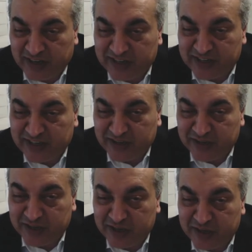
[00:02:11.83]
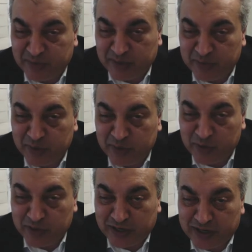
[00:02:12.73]
and decided it might be
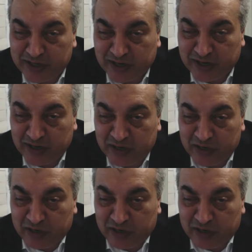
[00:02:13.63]
a good idea